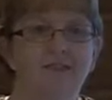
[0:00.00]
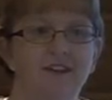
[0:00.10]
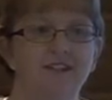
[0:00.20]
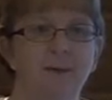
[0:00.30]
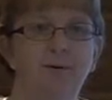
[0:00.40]

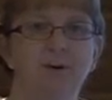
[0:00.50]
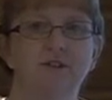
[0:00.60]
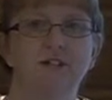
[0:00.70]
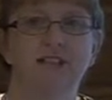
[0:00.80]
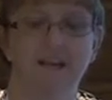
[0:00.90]
there's a
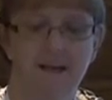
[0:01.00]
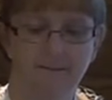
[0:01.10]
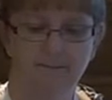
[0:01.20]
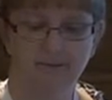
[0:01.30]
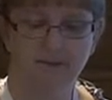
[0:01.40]
project
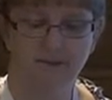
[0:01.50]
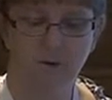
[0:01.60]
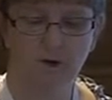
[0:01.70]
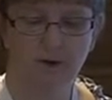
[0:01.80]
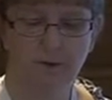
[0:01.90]
team that's
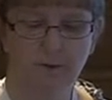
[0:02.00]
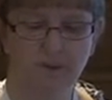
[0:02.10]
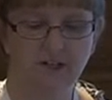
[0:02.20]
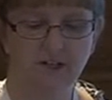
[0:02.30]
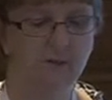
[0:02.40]
working on the
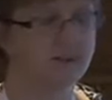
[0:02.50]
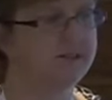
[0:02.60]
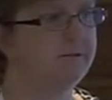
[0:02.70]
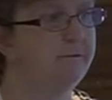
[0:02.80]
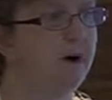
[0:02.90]
project as well
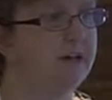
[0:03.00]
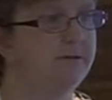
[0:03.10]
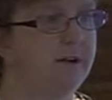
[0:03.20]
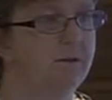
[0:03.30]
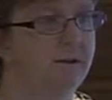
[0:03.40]
as an
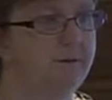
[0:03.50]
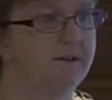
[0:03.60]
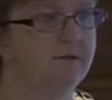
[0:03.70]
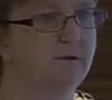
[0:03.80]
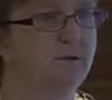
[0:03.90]
advisory and a
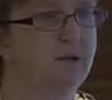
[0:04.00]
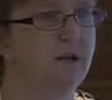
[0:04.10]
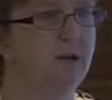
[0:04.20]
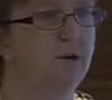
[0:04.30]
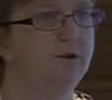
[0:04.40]
reference group that
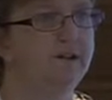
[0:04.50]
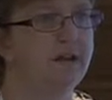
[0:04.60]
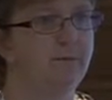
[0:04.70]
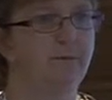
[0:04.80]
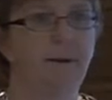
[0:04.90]
includes a
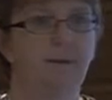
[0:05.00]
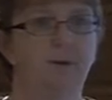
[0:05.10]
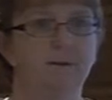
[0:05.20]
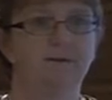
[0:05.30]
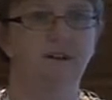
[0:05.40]
number of people
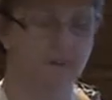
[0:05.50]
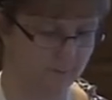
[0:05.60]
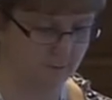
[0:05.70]
who are sitting in the